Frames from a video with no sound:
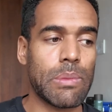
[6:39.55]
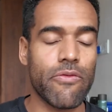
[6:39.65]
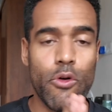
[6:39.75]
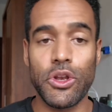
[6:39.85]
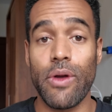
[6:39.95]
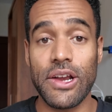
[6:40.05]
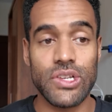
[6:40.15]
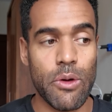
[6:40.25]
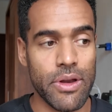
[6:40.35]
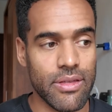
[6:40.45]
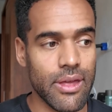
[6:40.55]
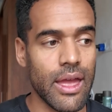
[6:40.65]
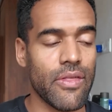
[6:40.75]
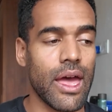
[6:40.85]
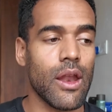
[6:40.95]
But before we do, actually, I want to
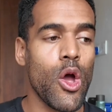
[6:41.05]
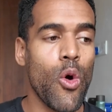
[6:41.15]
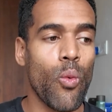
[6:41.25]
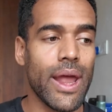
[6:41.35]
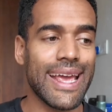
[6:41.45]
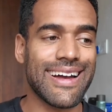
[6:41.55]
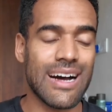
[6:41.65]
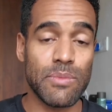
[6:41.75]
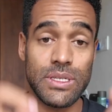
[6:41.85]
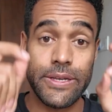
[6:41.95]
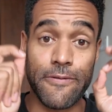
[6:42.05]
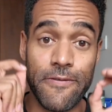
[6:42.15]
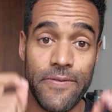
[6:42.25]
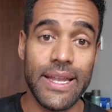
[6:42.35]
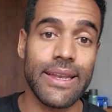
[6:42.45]
say that when it comes to
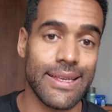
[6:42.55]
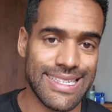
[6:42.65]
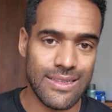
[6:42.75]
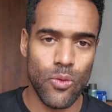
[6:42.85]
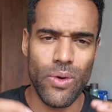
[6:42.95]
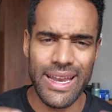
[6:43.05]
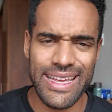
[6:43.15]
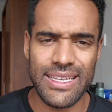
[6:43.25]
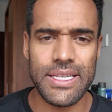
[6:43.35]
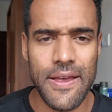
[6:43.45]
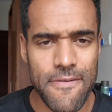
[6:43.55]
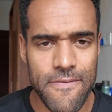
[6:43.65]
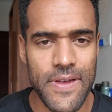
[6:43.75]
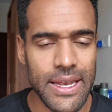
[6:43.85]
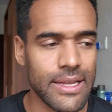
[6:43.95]
fitness, what is
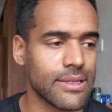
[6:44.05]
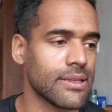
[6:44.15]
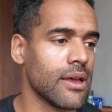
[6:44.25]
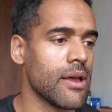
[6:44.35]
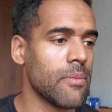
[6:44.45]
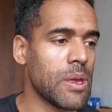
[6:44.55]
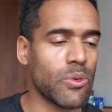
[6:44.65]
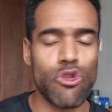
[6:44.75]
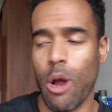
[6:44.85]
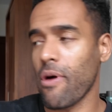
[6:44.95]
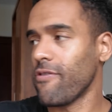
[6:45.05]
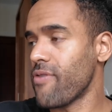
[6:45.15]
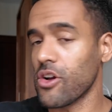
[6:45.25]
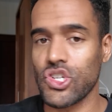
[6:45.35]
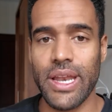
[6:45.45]
fitness? People talk about
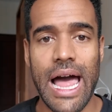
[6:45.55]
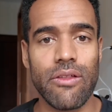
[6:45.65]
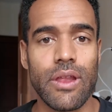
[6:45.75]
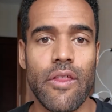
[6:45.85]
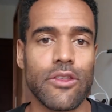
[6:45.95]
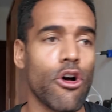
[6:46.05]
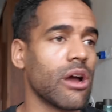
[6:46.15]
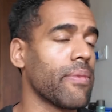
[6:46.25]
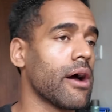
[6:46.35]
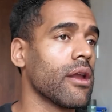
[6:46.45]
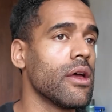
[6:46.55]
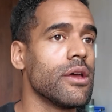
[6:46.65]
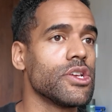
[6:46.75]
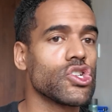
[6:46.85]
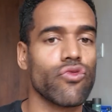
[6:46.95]
functionality, they talk about
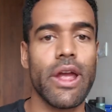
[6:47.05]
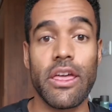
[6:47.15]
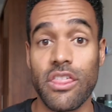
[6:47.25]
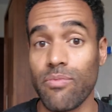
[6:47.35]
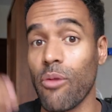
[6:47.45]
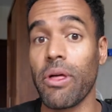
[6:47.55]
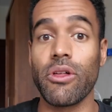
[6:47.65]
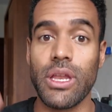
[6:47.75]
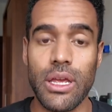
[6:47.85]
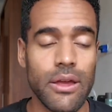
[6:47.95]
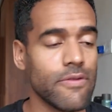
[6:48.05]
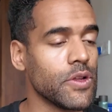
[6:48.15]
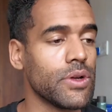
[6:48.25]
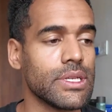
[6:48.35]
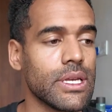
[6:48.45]
strength, mobility,
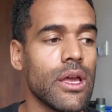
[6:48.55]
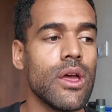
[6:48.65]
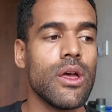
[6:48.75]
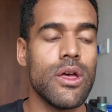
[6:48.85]
fluency.